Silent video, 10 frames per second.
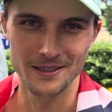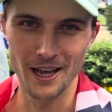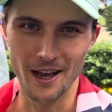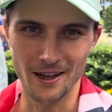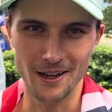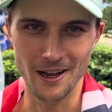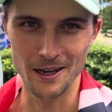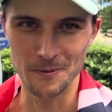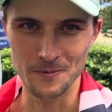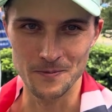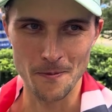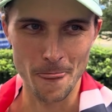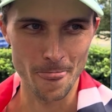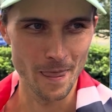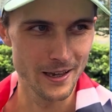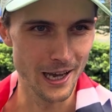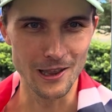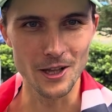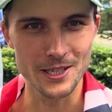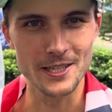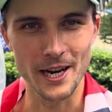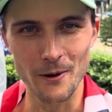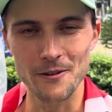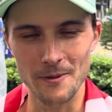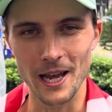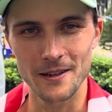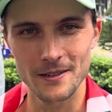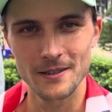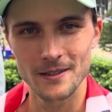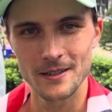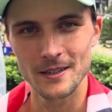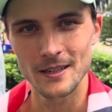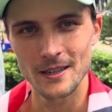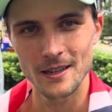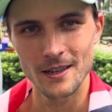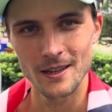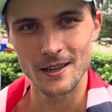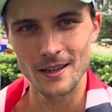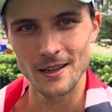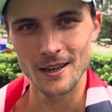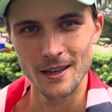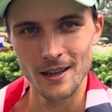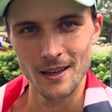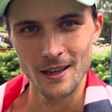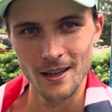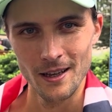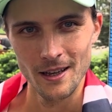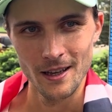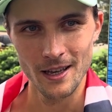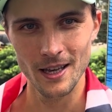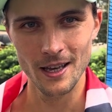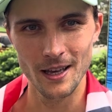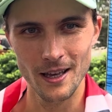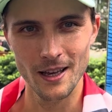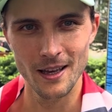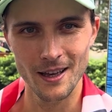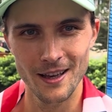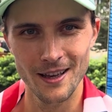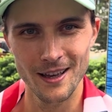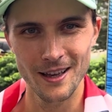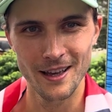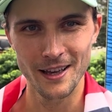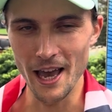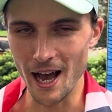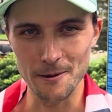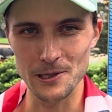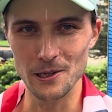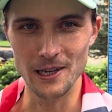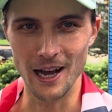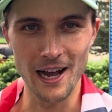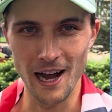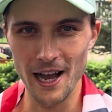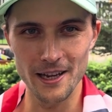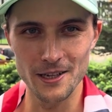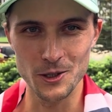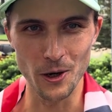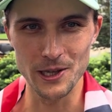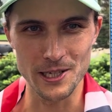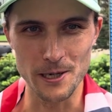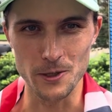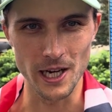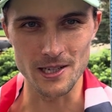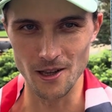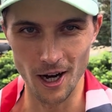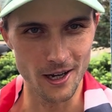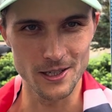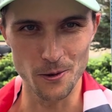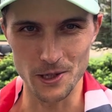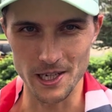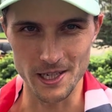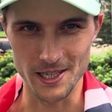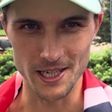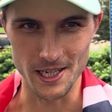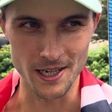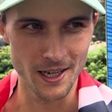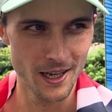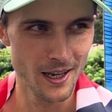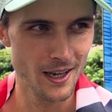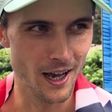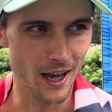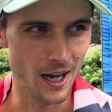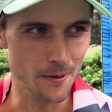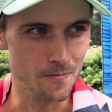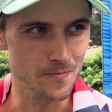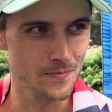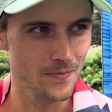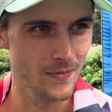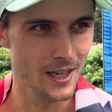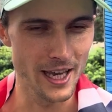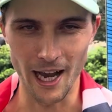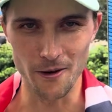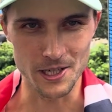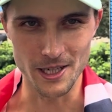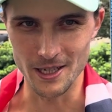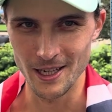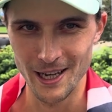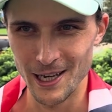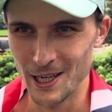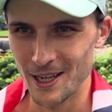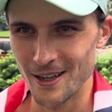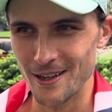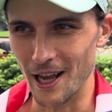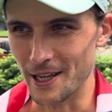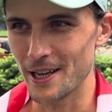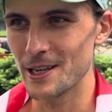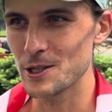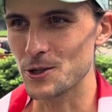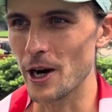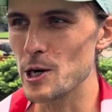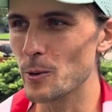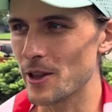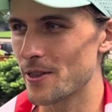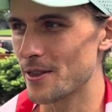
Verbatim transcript: Yeah, um, but I mean, yeah, lots to take away from that. With the steeple, you got to feel there's a lot of still upside, right? I mean, it's so new to you. Yeah, absolutely. I, I enjoyed the steeple chase a lot towards the end of the season. Um, yeah, obviously, like struggled with